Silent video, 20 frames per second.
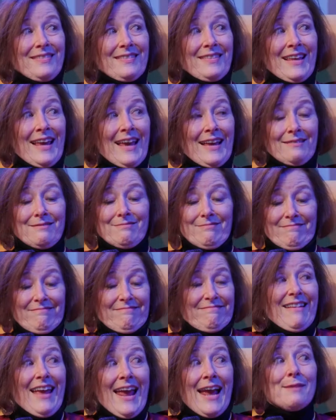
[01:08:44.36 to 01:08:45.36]
the
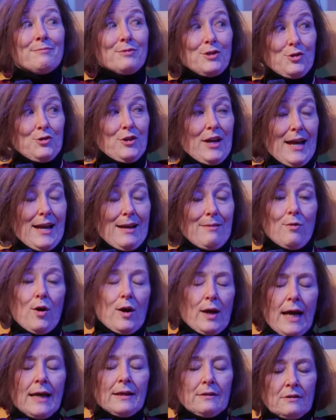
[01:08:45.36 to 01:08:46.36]
Amsterdam,
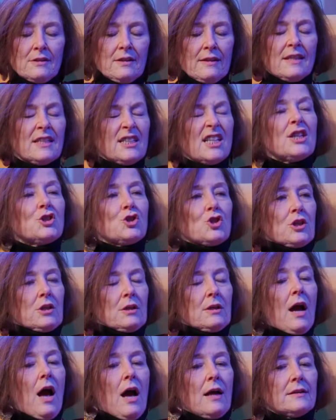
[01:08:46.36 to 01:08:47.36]
or the Dutch
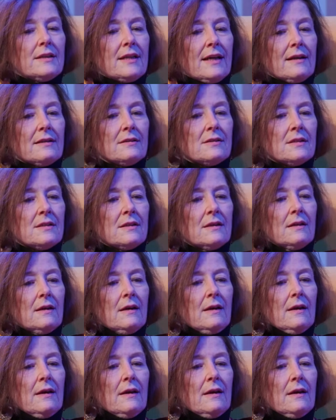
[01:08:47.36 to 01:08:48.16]
context?